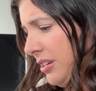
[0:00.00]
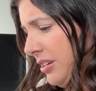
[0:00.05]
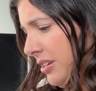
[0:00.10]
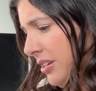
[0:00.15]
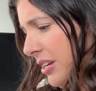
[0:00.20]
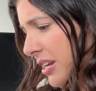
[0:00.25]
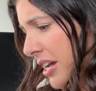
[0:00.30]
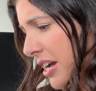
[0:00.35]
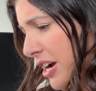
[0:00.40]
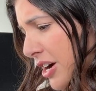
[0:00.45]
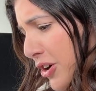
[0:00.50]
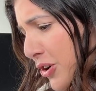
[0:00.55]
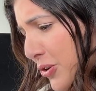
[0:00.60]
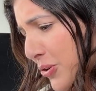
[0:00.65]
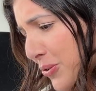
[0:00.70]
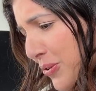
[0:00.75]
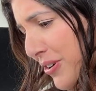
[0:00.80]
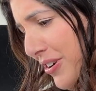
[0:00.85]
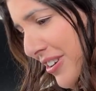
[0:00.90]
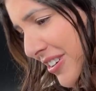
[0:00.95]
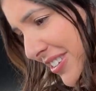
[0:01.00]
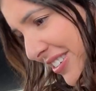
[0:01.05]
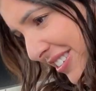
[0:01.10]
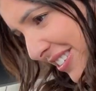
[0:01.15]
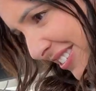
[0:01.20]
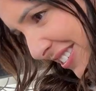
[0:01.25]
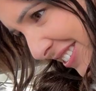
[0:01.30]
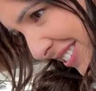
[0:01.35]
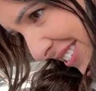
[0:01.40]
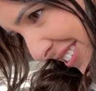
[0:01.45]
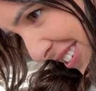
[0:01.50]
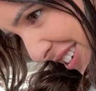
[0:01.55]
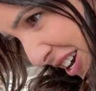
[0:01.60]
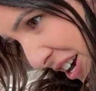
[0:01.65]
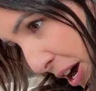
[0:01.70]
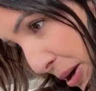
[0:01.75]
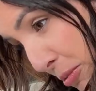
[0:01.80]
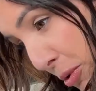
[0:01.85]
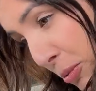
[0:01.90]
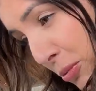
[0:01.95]
Now,
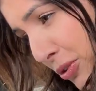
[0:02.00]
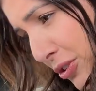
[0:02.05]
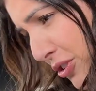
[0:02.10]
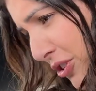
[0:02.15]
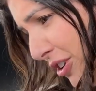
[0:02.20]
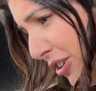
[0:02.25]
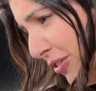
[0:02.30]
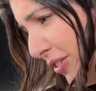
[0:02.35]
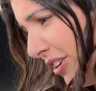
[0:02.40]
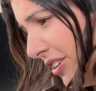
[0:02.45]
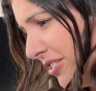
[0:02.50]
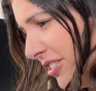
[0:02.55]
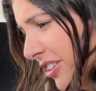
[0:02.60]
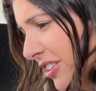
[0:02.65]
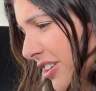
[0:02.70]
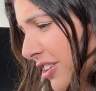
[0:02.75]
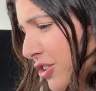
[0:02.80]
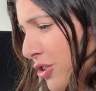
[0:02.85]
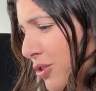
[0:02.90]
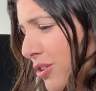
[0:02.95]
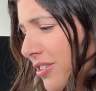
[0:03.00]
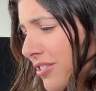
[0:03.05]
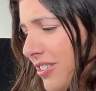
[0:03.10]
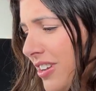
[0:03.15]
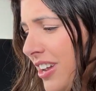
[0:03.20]
I'm almost nervous. I think you can